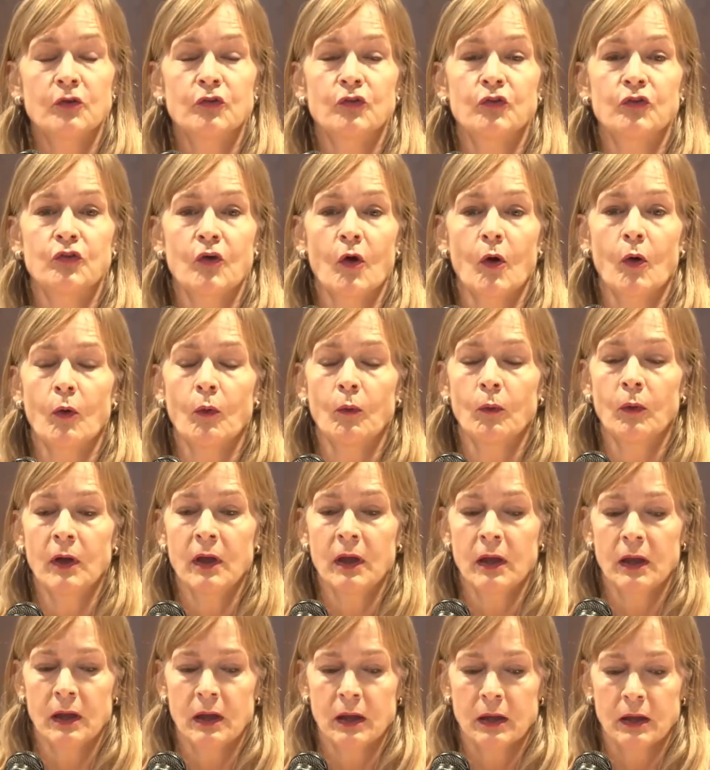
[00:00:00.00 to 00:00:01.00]
So
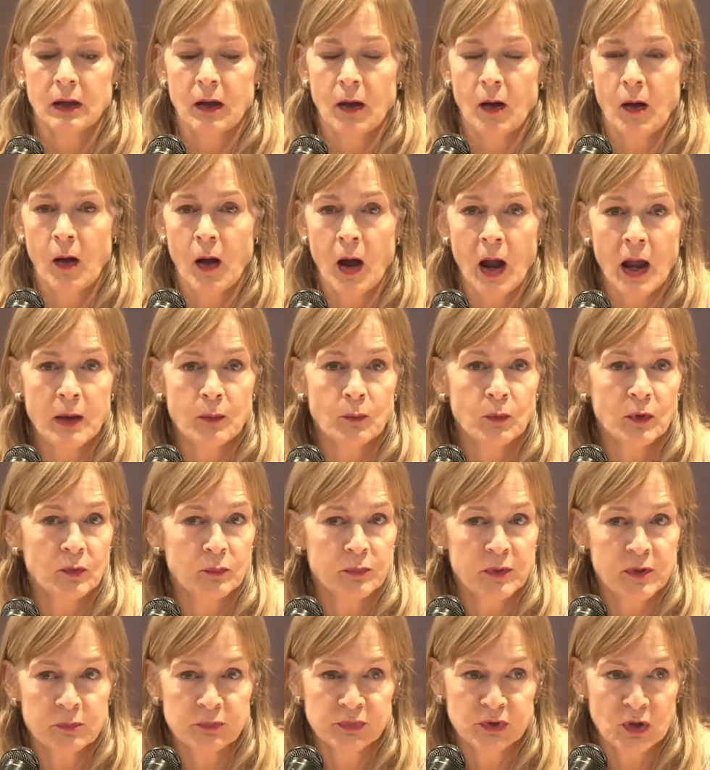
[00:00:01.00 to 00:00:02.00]
I will
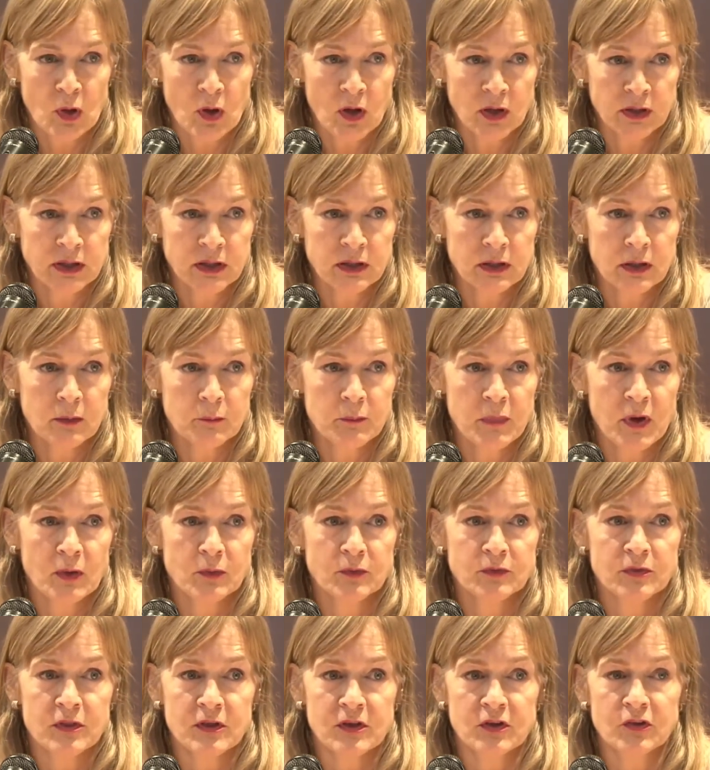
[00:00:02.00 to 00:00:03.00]
be blogging
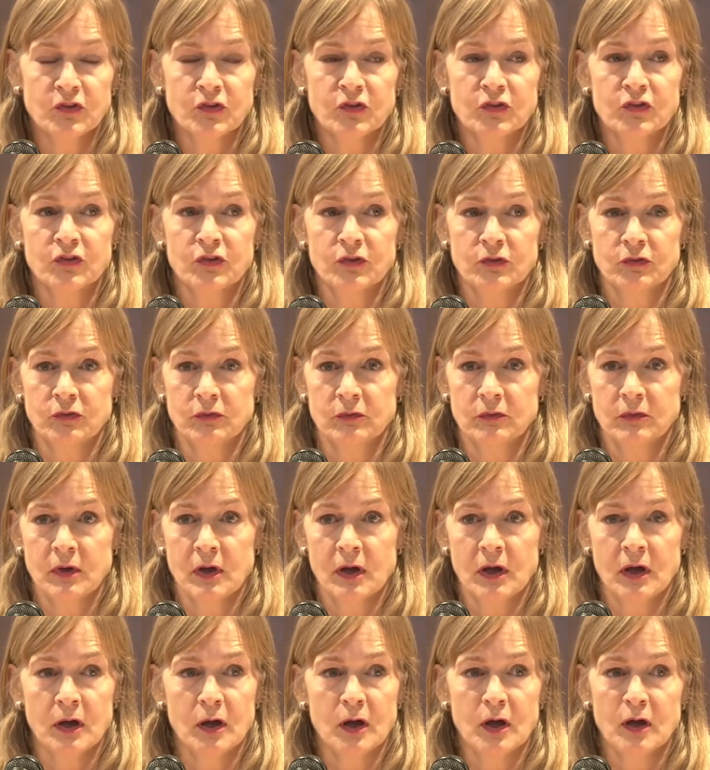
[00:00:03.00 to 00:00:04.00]
about this
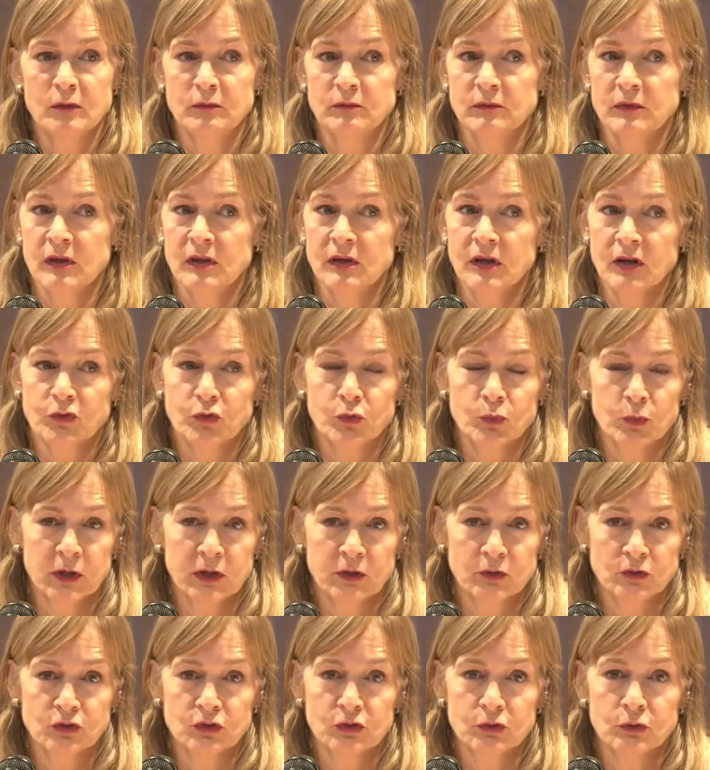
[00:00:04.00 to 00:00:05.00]
the next
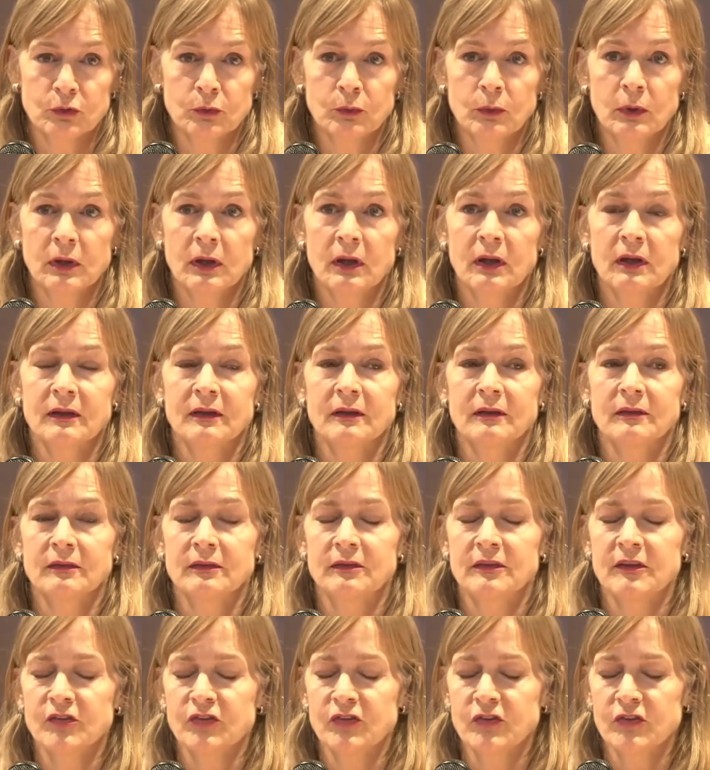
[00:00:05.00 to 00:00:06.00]
week or two.
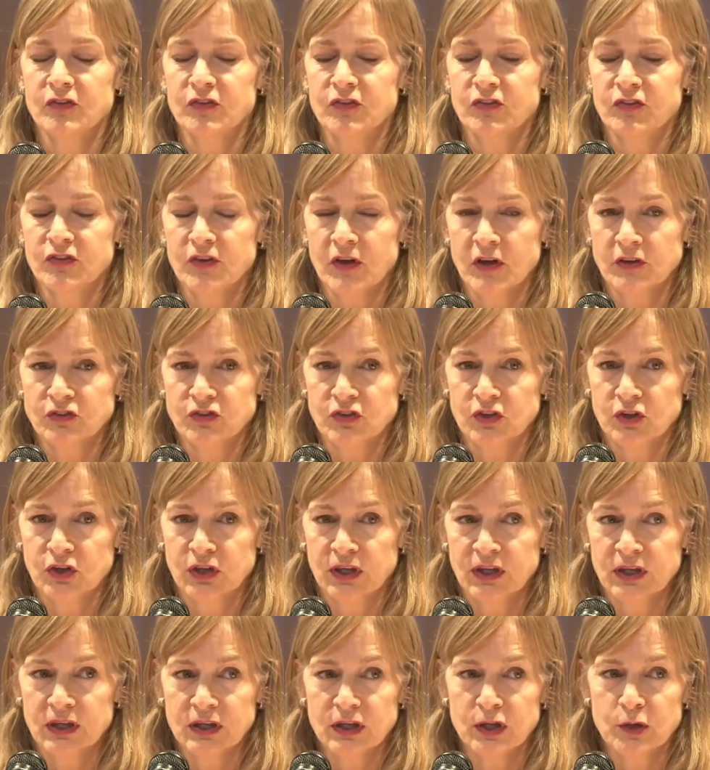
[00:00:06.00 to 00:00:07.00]
This is such a
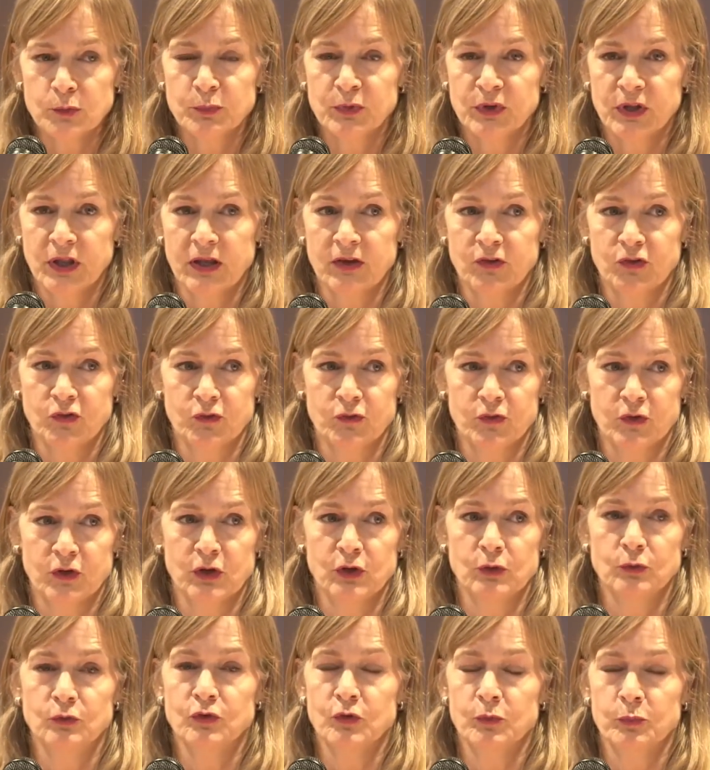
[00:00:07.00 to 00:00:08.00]
key place for
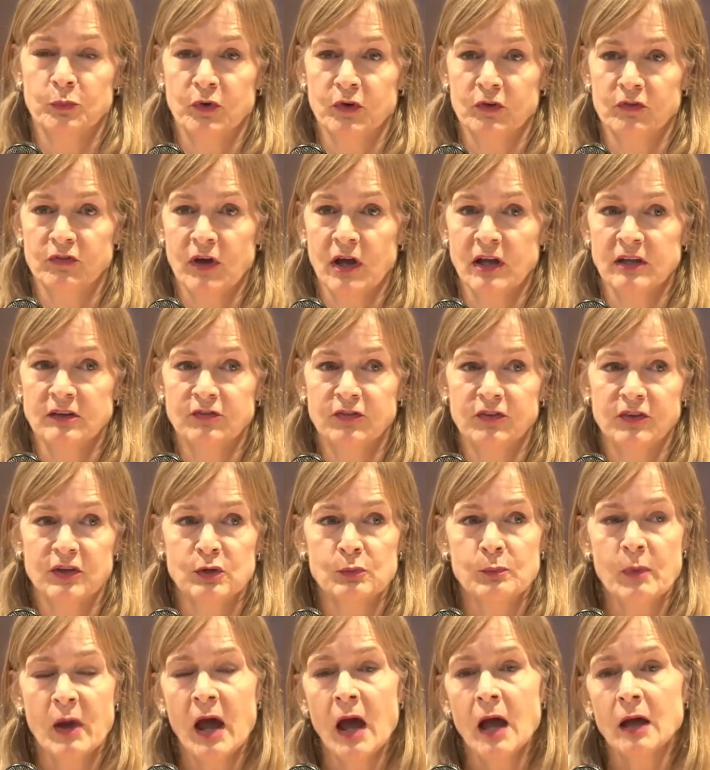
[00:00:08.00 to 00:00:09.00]
you to provide
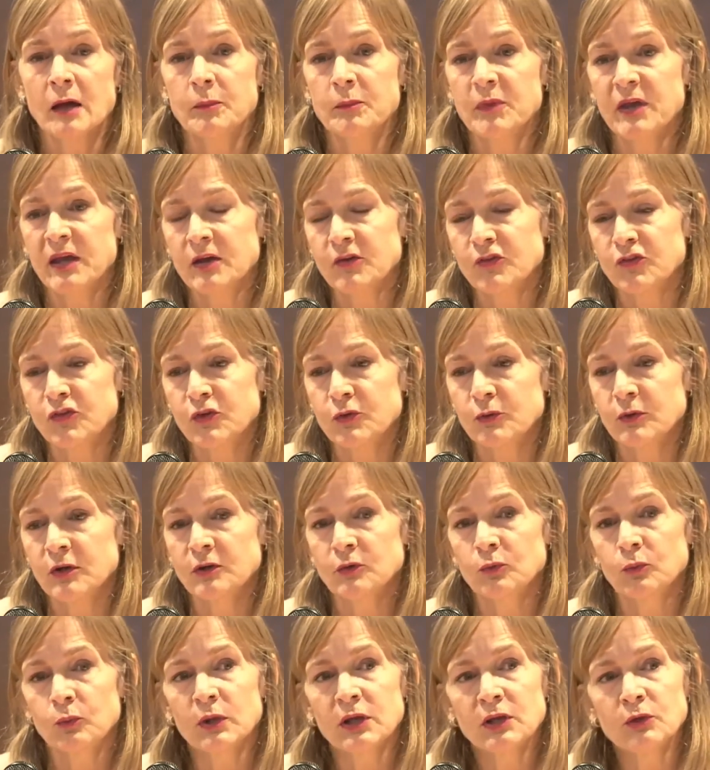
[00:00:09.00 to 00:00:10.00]
feedback, because you
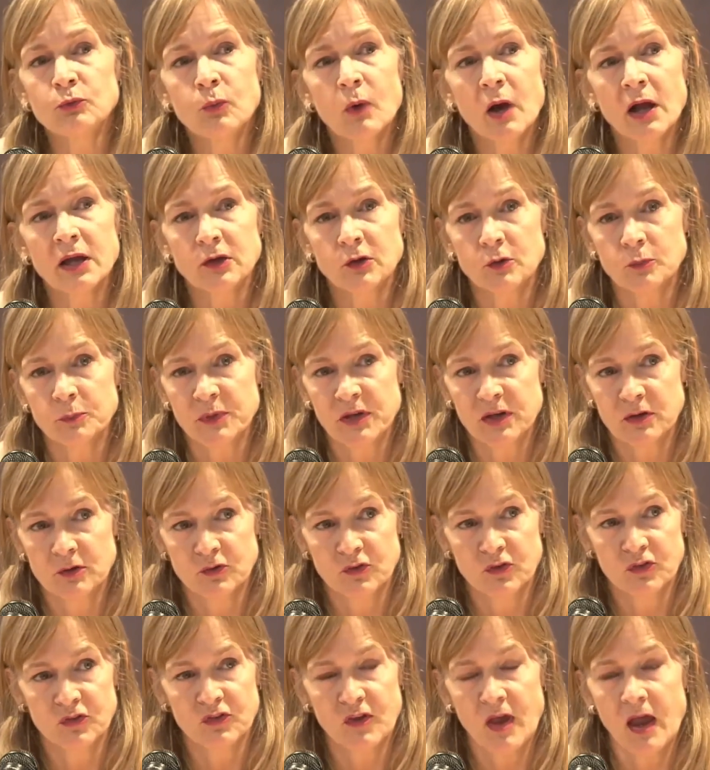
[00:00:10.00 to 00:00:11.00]
can read what your
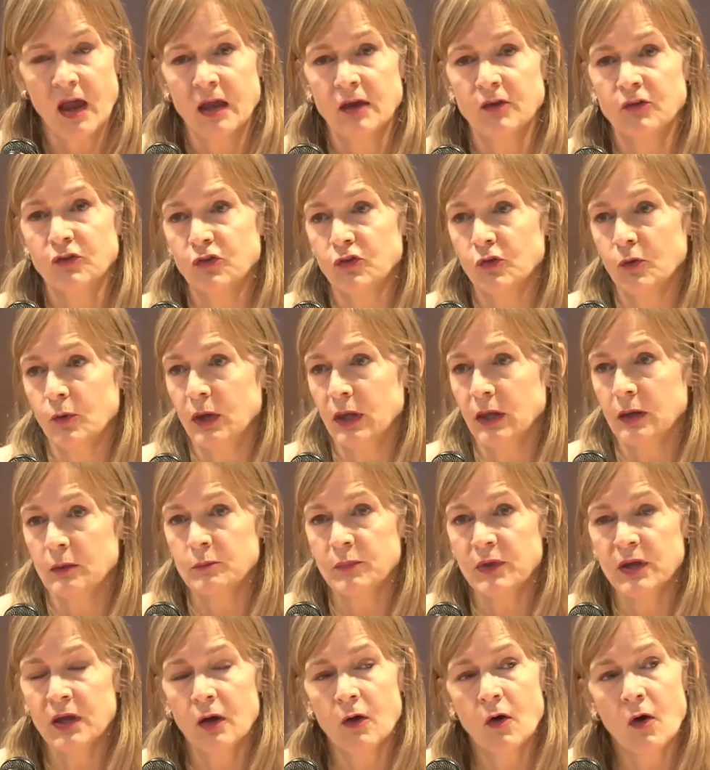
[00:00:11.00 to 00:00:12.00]
peers say. So it
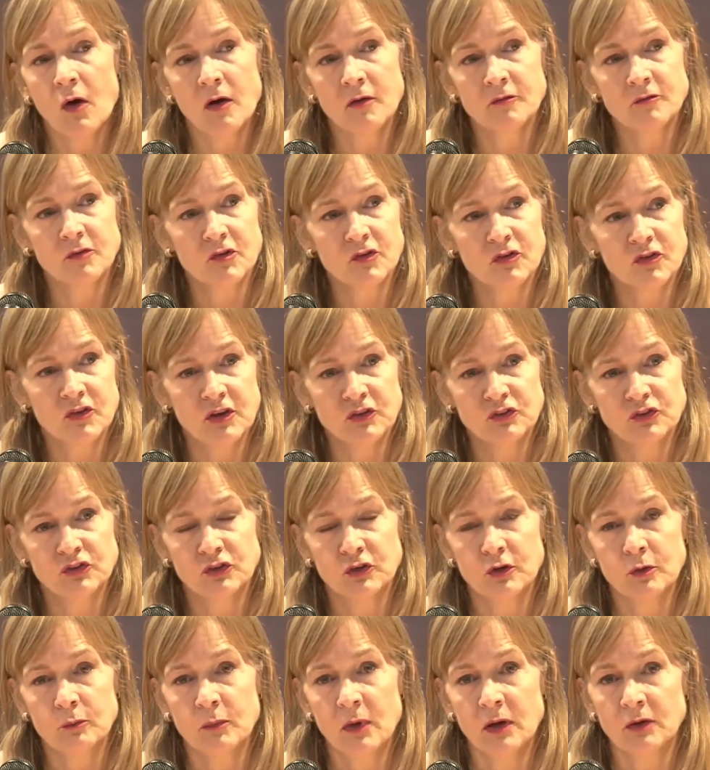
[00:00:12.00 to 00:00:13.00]
can be a
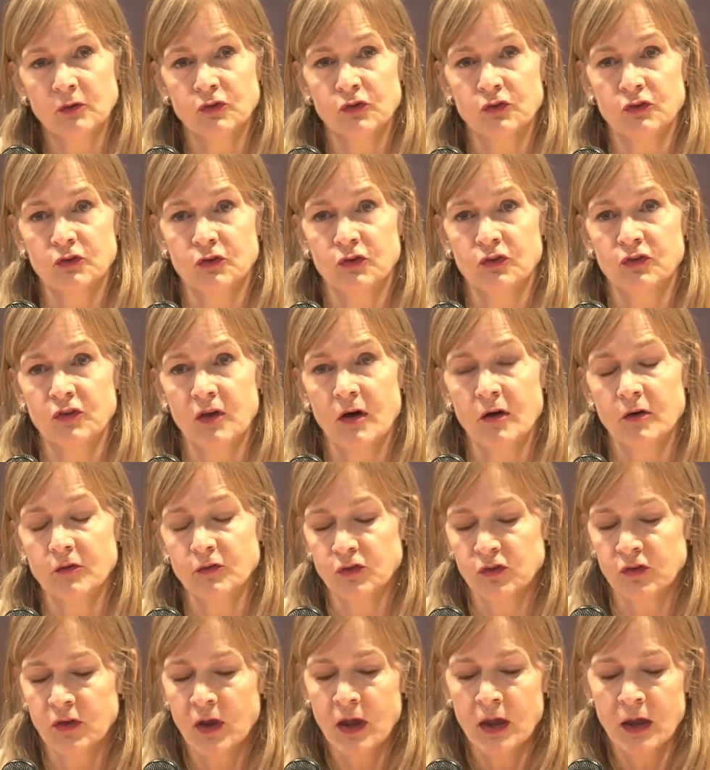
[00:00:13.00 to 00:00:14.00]
conversation amongst
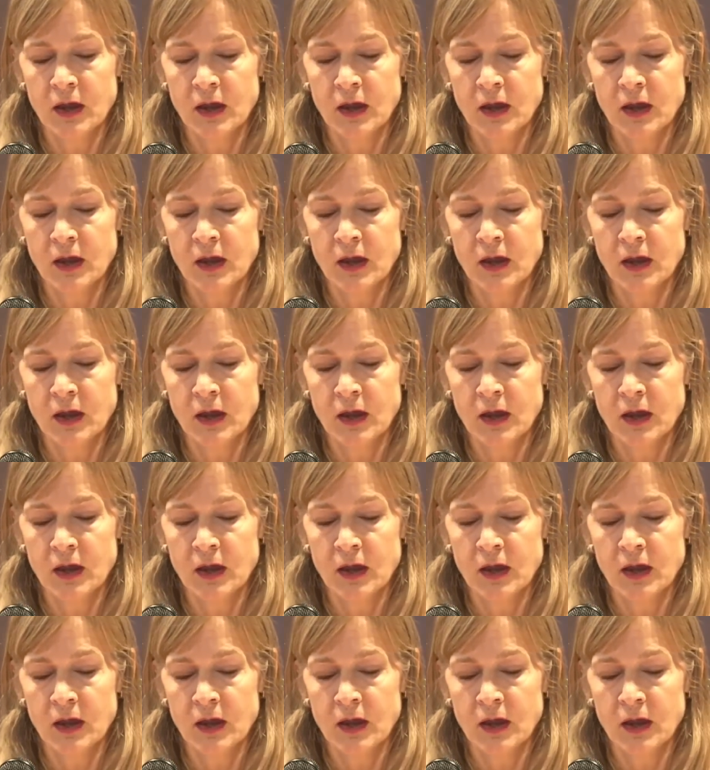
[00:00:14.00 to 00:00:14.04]
yourselves.